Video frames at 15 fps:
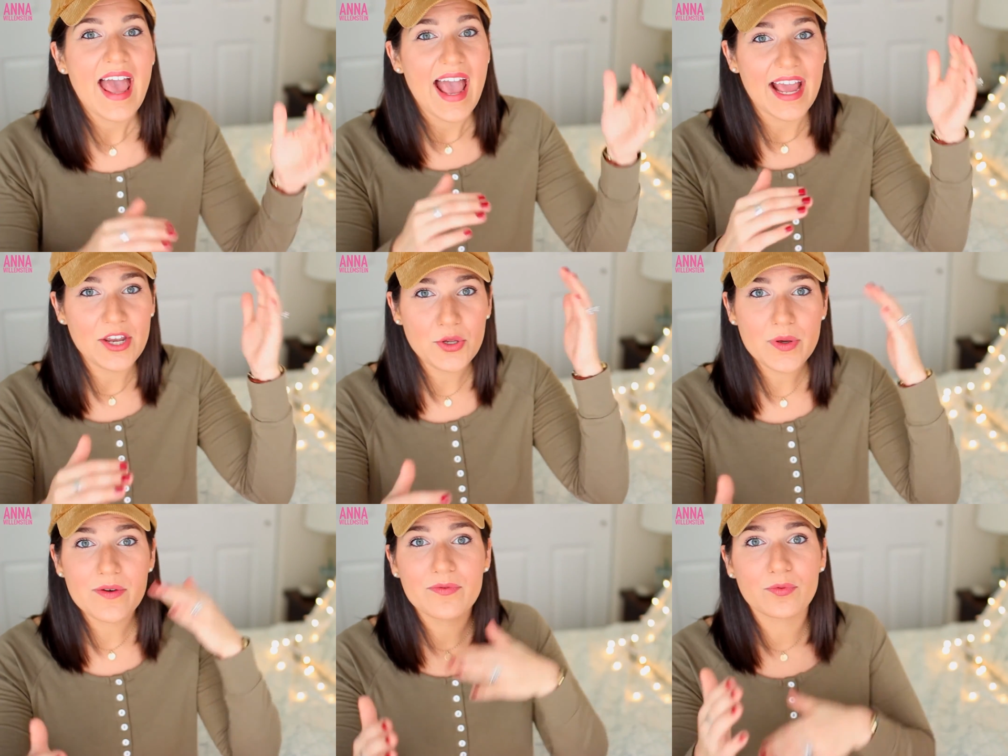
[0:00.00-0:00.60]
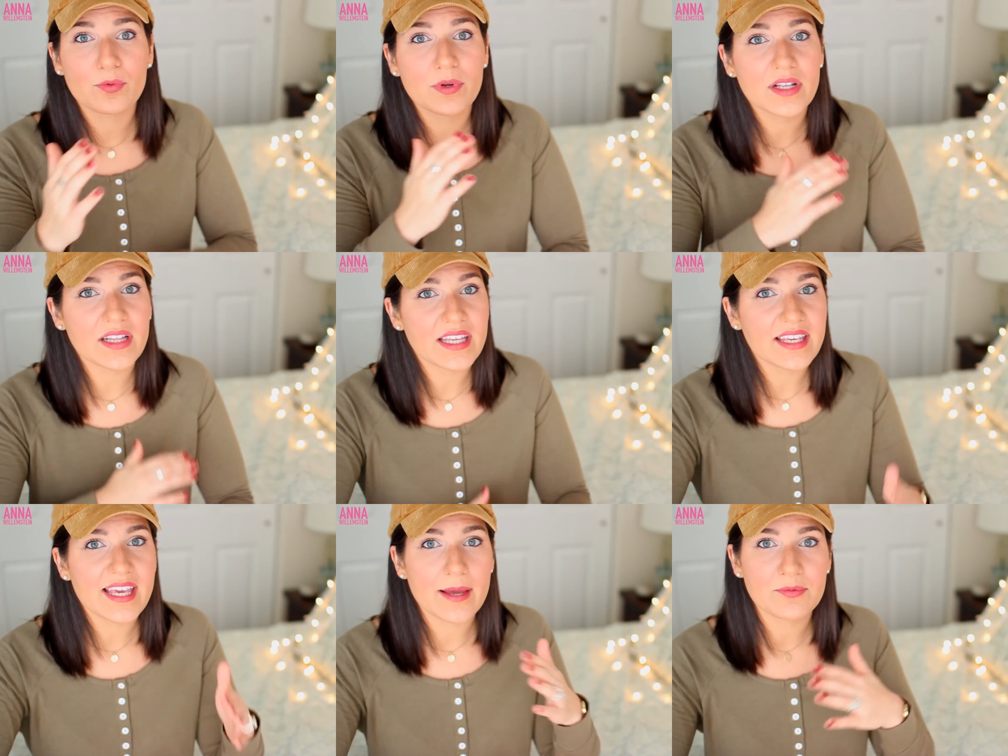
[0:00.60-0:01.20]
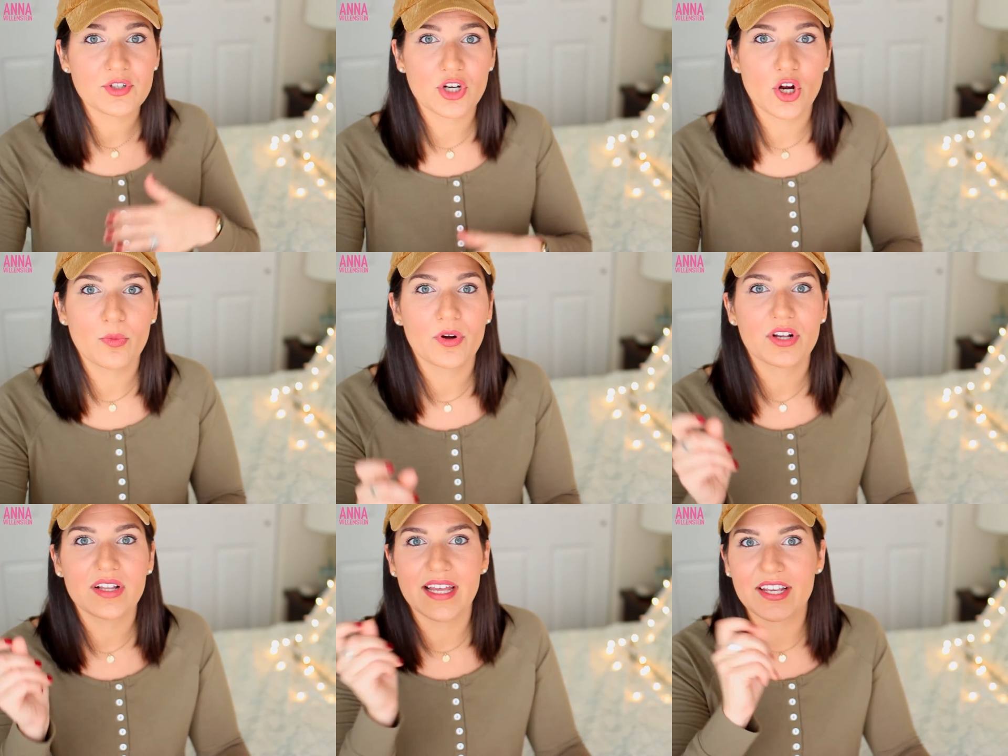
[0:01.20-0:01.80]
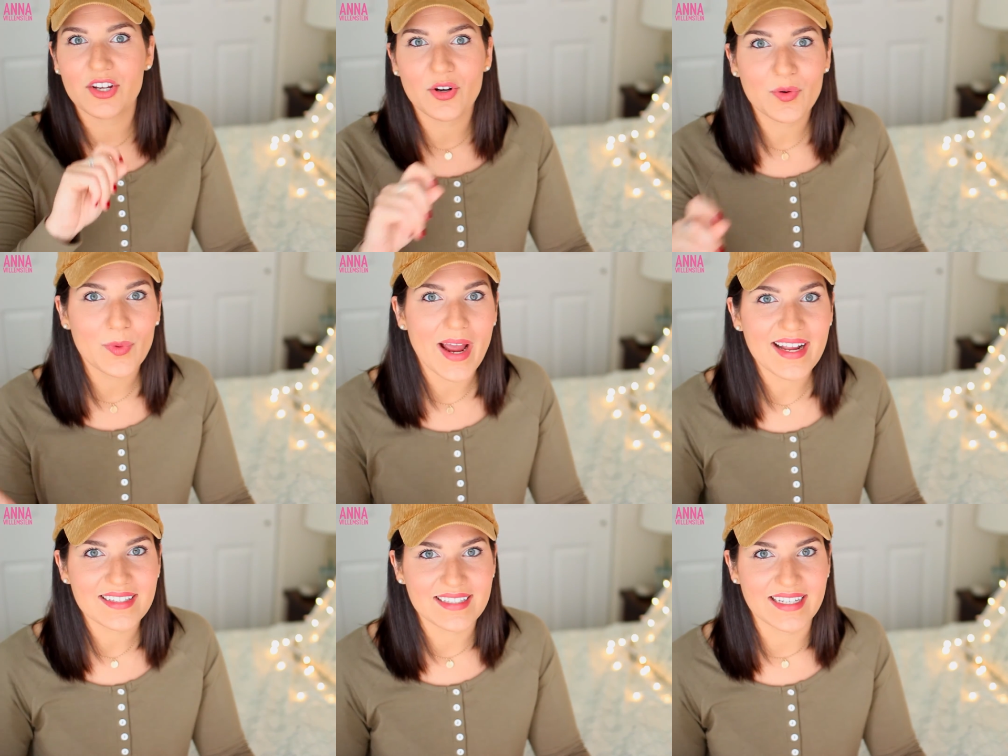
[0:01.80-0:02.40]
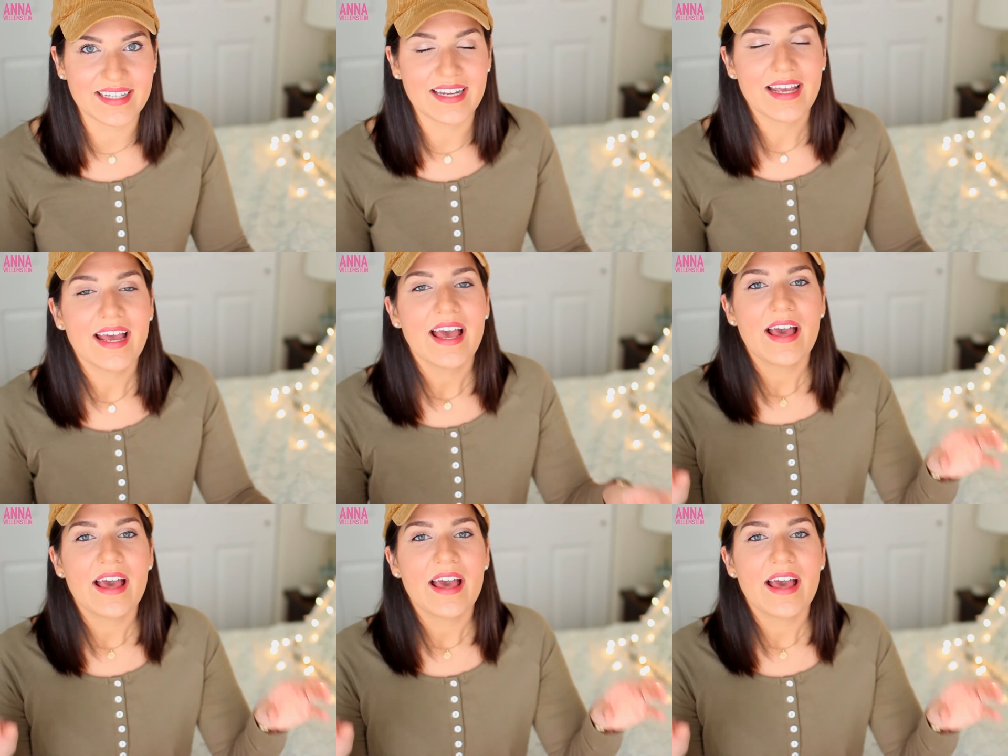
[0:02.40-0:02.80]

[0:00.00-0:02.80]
and you have really kept your homework corrected,